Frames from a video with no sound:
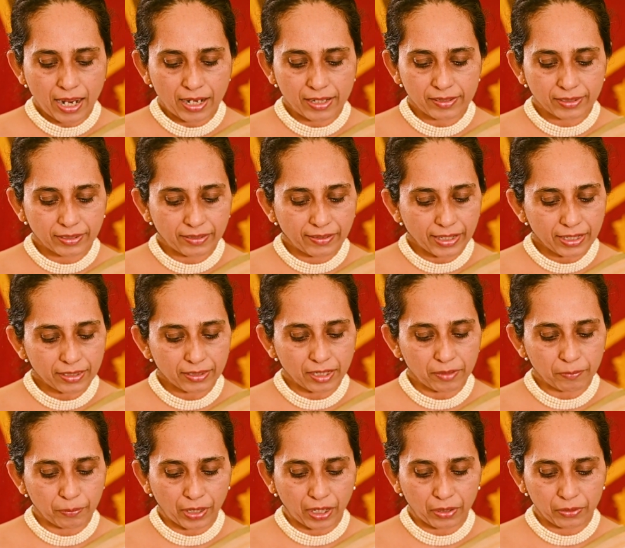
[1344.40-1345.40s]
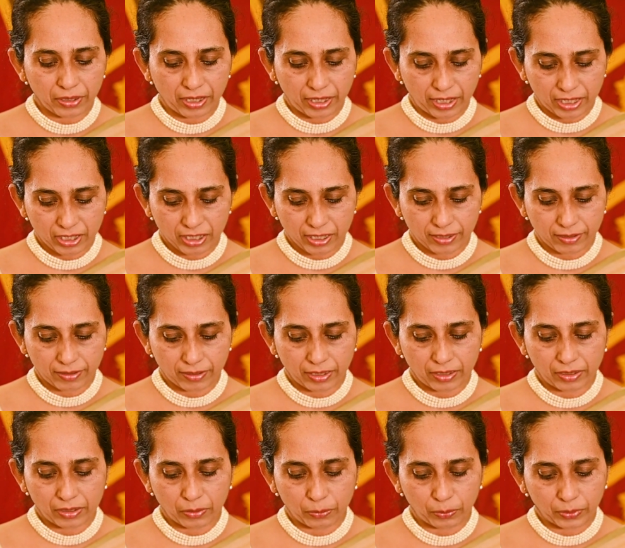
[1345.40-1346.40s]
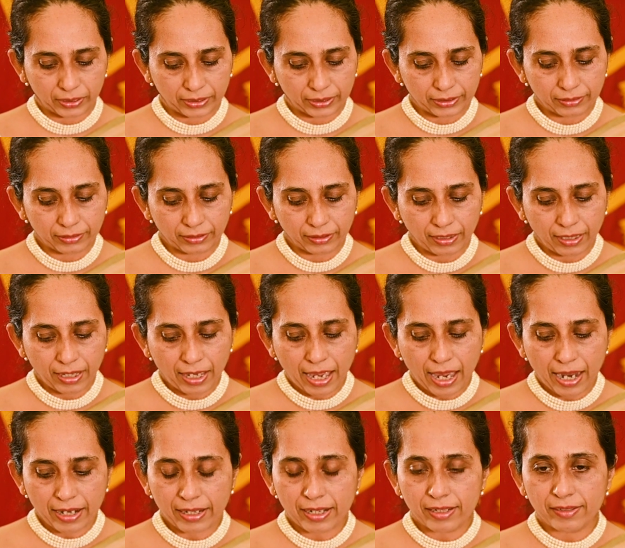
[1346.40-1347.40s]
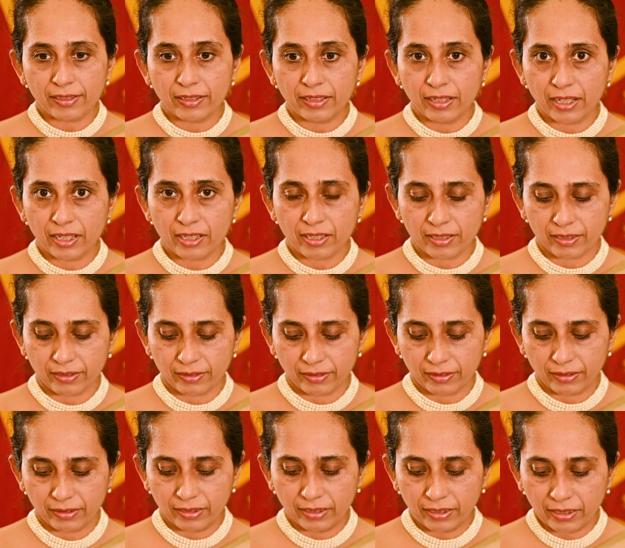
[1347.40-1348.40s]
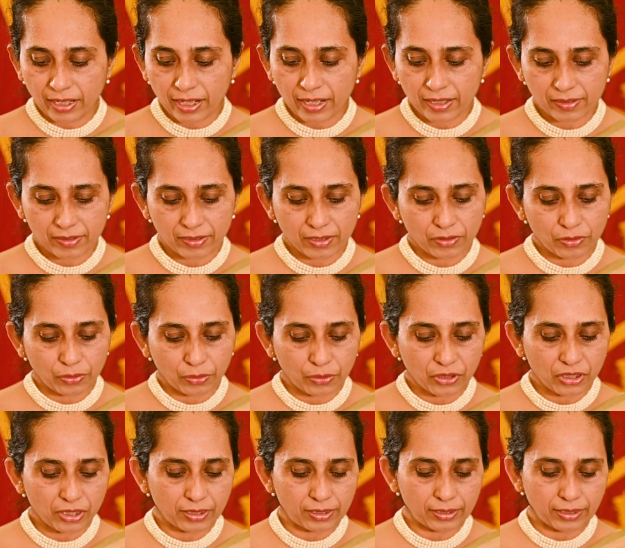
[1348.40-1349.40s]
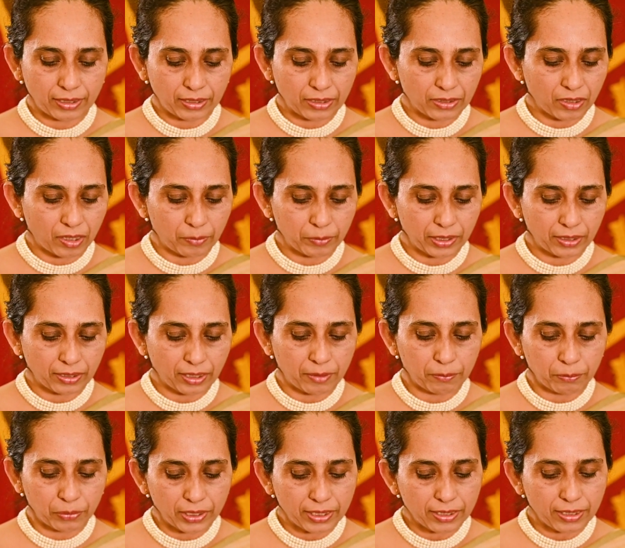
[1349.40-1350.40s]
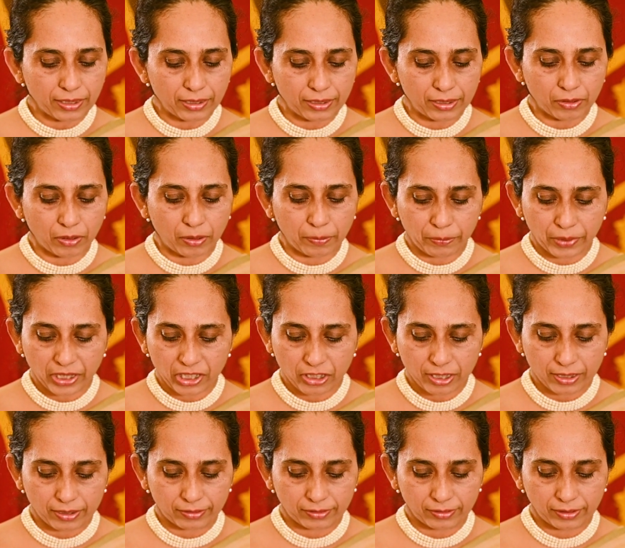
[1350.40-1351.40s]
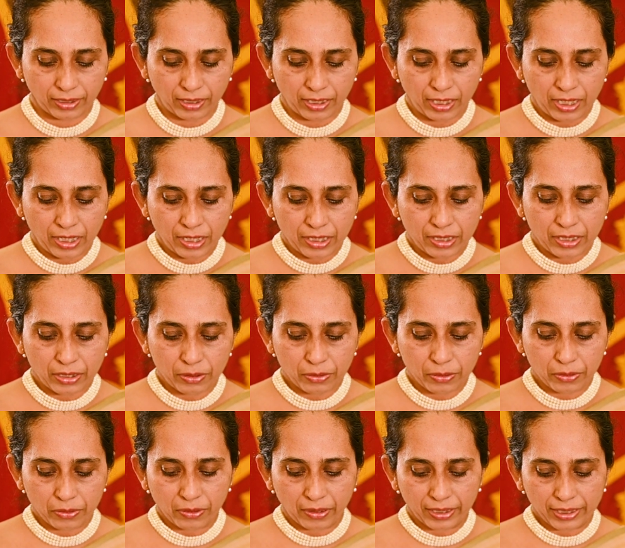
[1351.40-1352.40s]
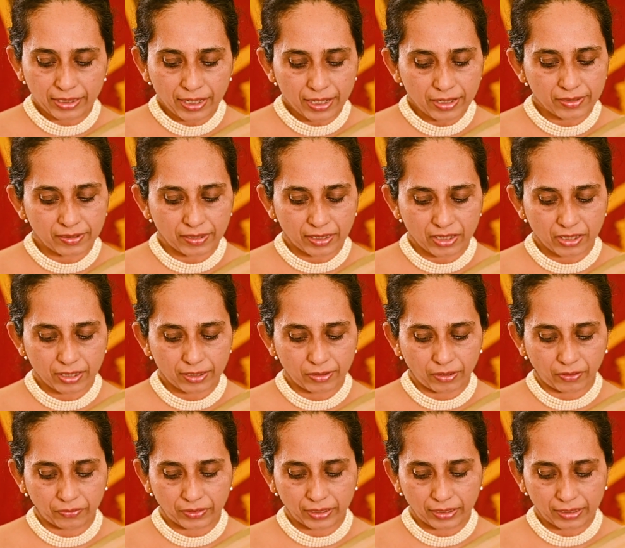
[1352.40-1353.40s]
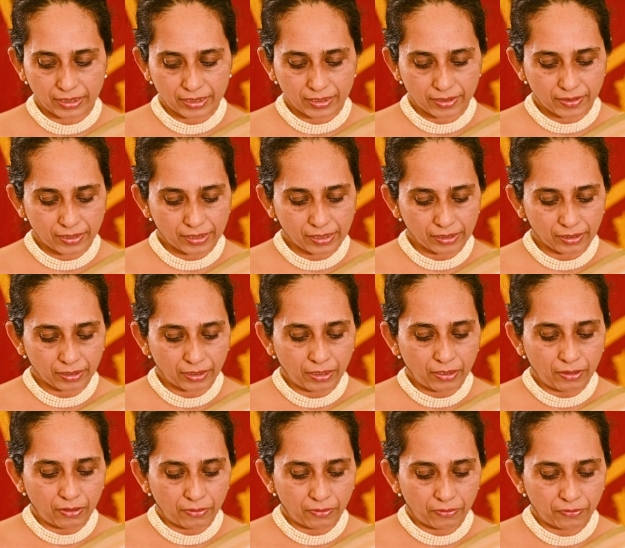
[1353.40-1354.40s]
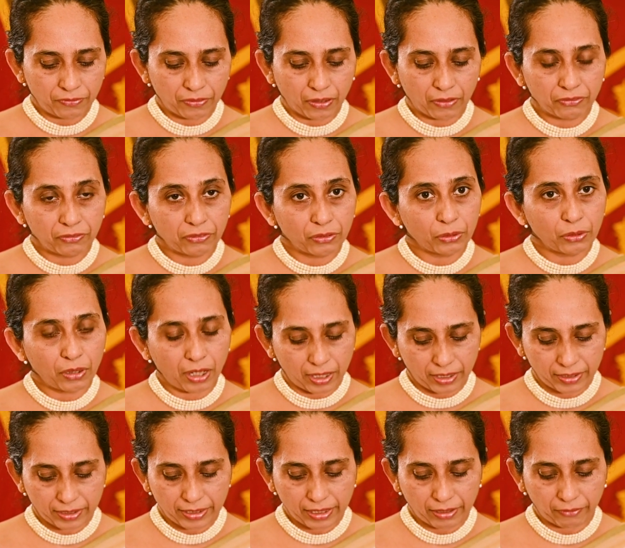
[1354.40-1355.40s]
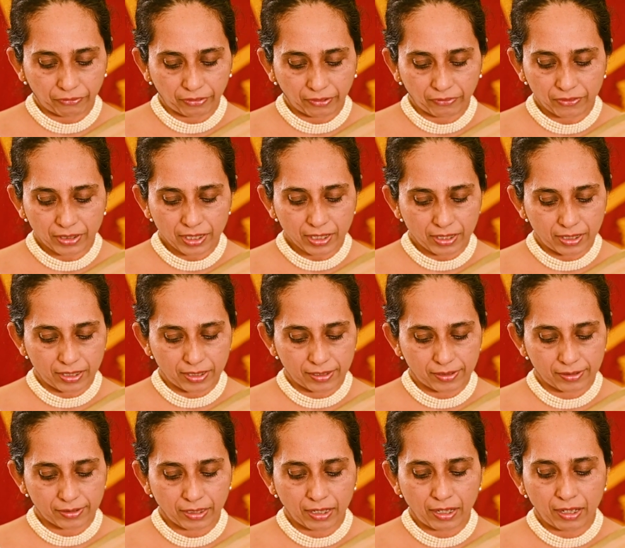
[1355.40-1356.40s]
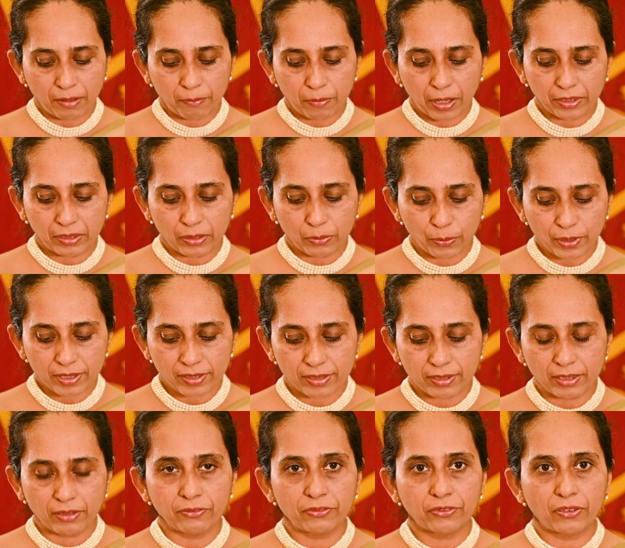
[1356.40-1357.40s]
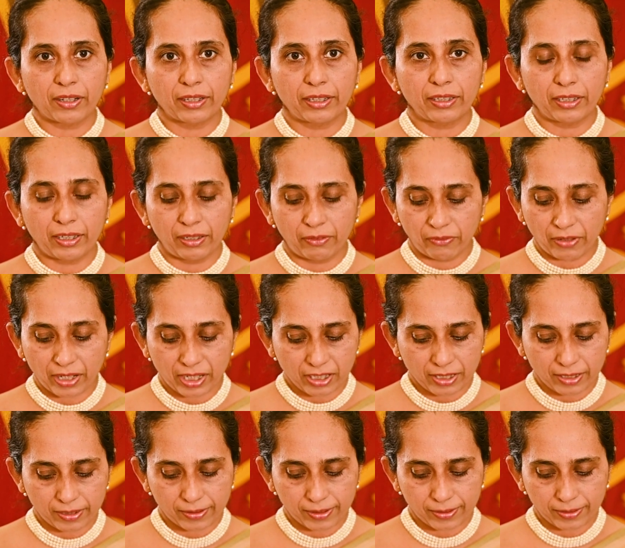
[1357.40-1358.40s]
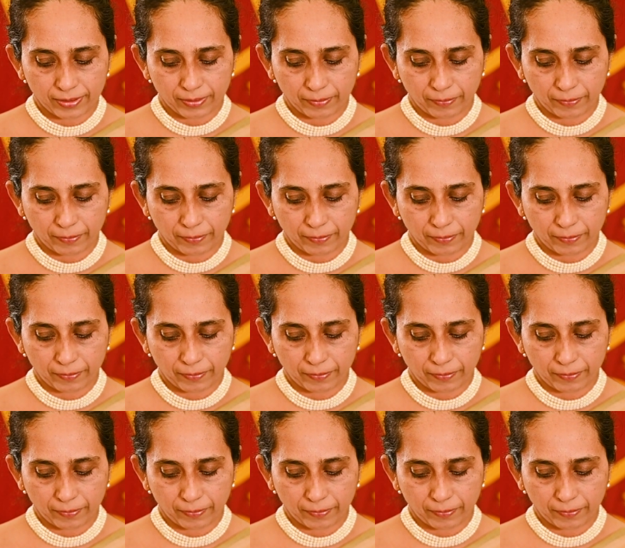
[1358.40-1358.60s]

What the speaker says: as a great and proud nation in the world and as a nation against the social, economic, and political oppression due to colonization of the country for 450 years by the Western foreign invasions.